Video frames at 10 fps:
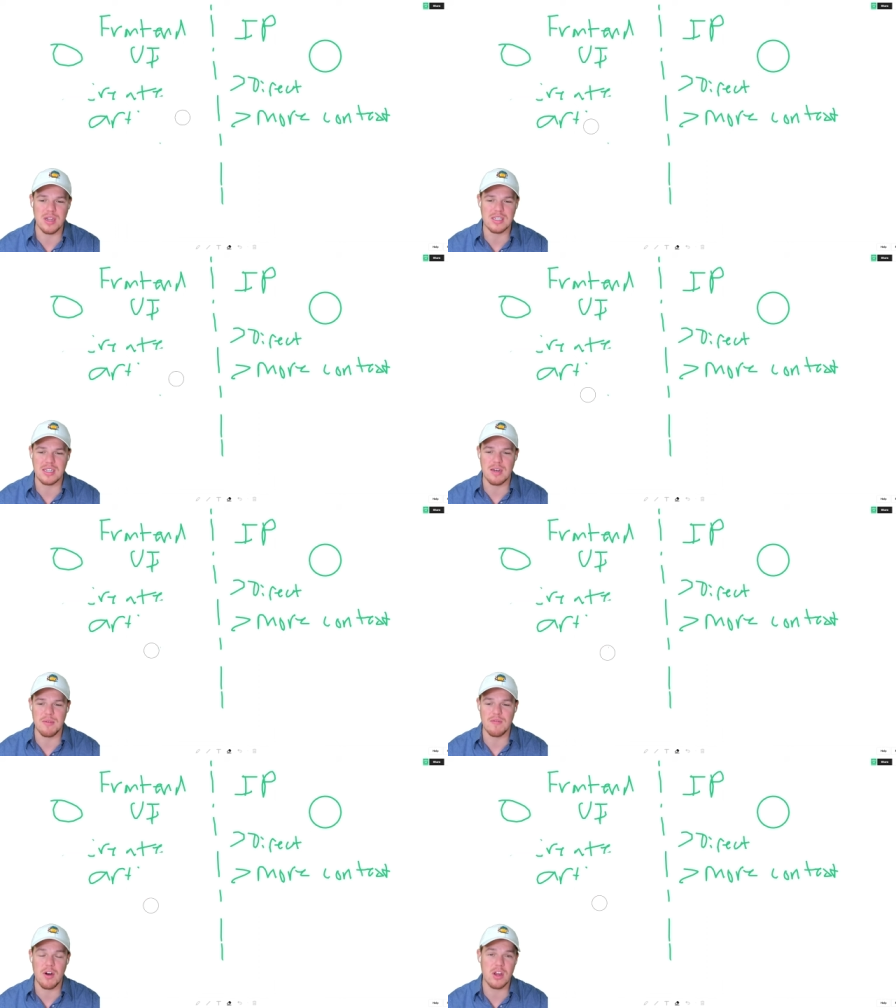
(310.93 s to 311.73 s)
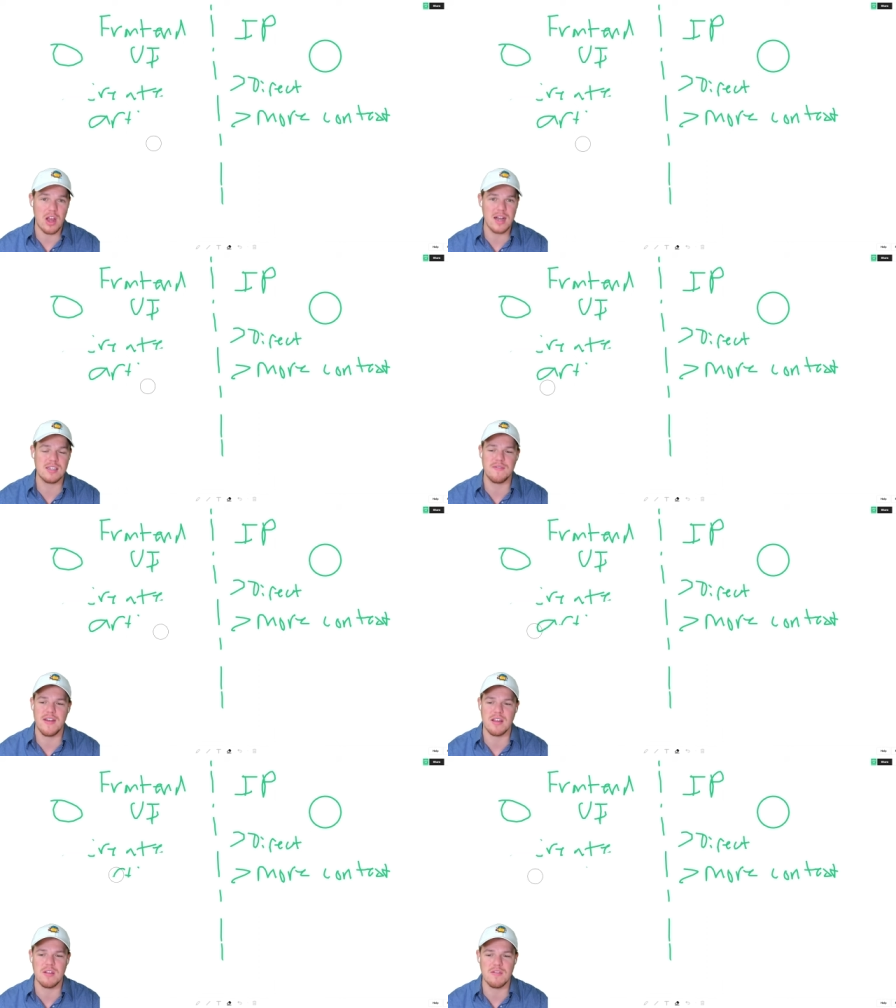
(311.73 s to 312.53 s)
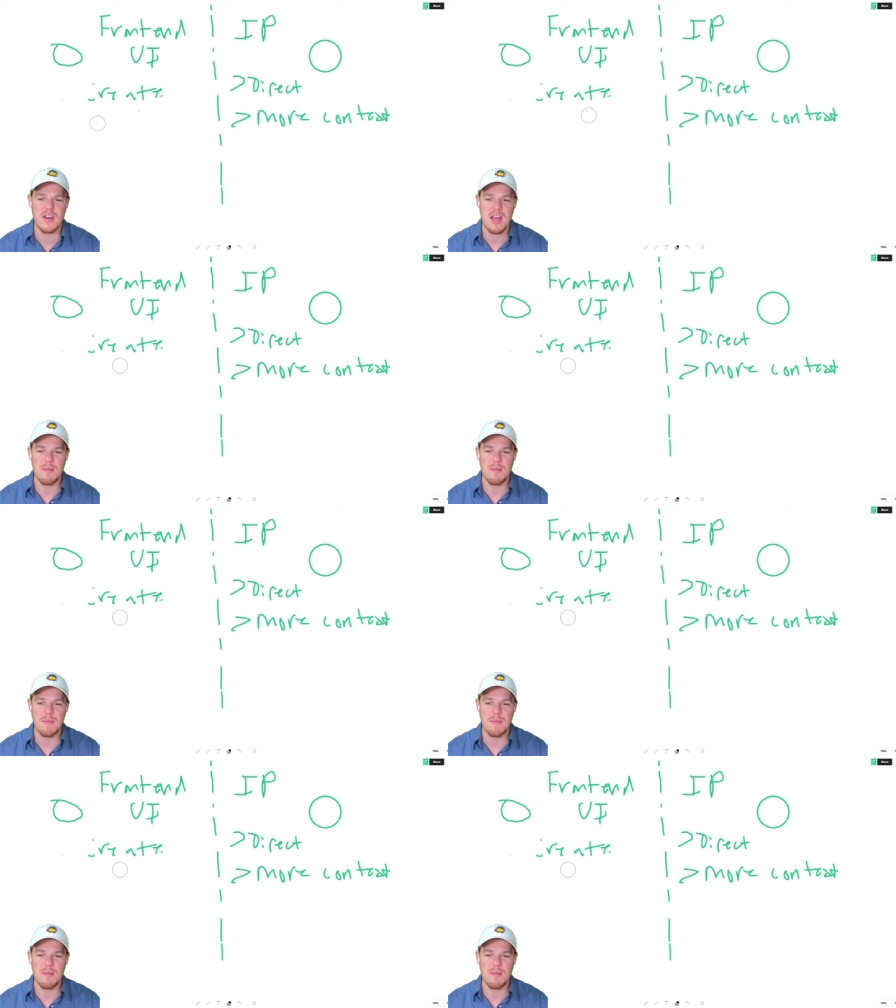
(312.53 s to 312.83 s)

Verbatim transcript: It's going to be very cost effective,